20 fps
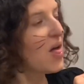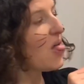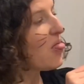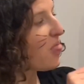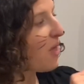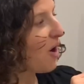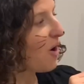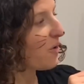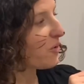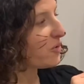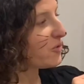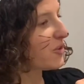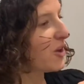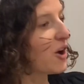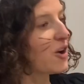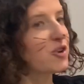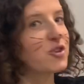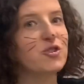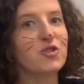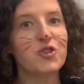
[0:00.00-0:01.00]
Those
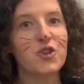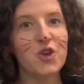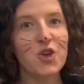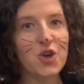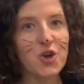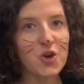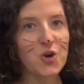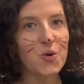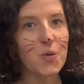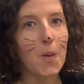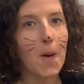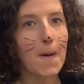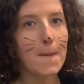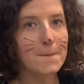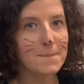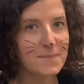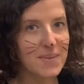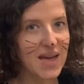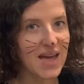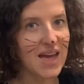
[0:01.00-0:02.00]
are two
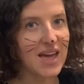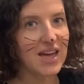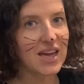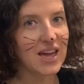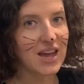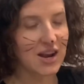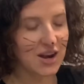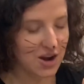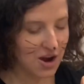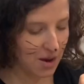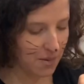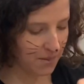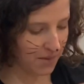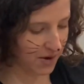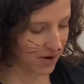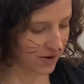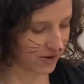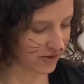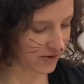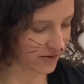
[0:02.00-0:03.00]
big
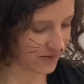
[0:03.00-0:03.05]
numbers.